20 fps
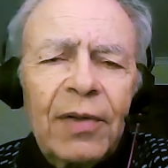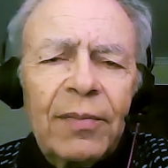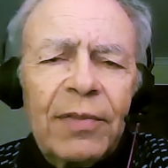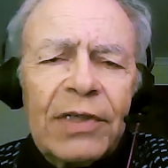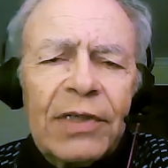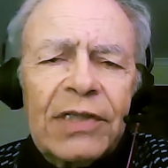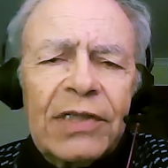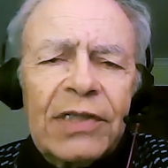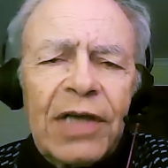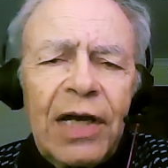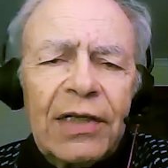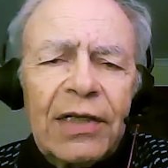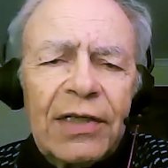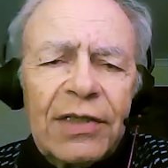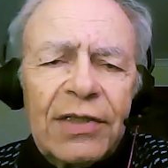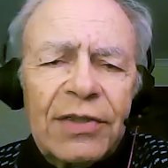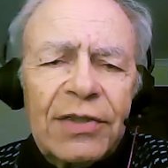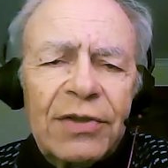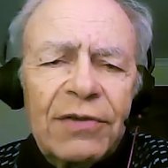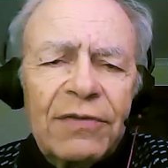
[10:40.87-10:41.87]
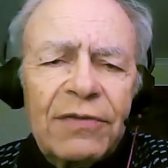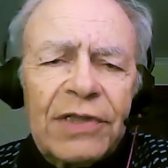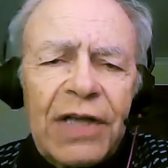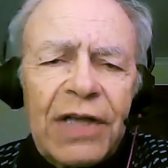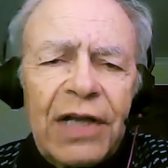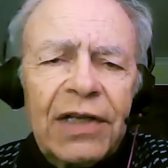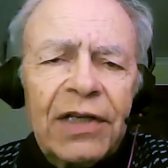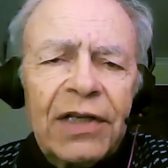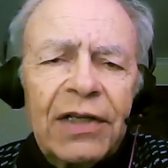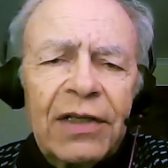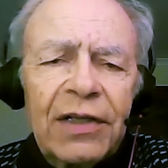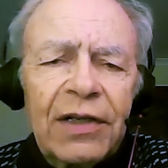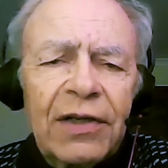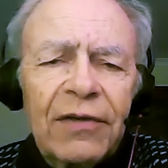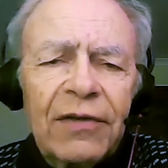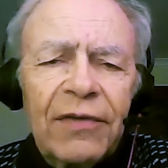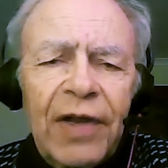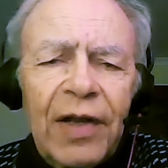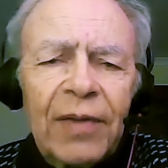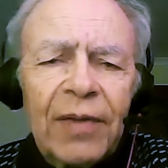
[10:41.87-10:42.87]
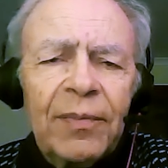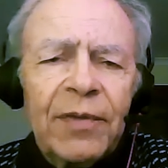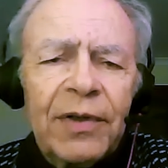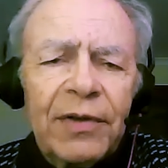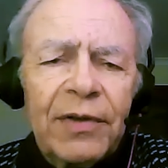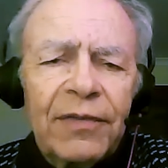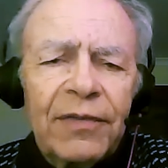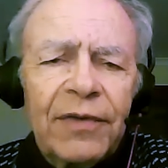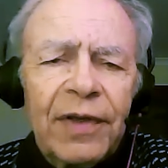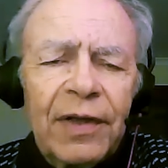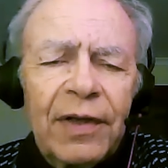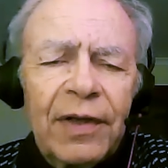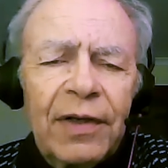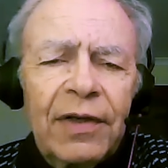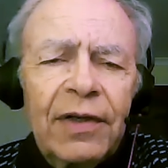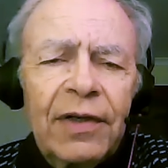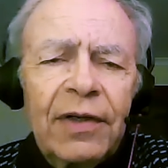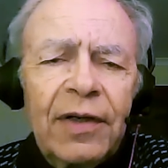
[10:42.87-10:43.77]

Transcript: But scientists who've studied the development of the